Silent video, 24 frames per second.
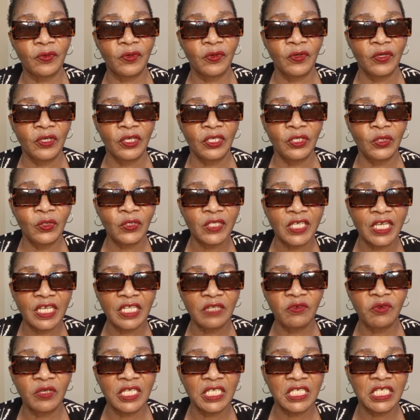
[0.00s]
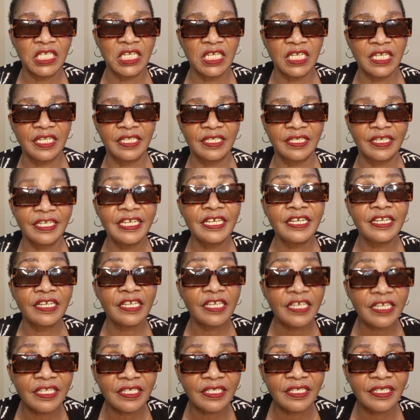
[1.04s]
You say, what is greens?
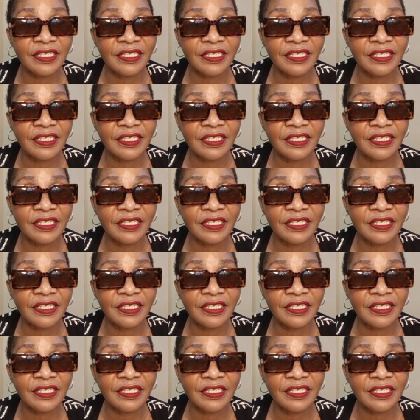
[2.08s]
Greens?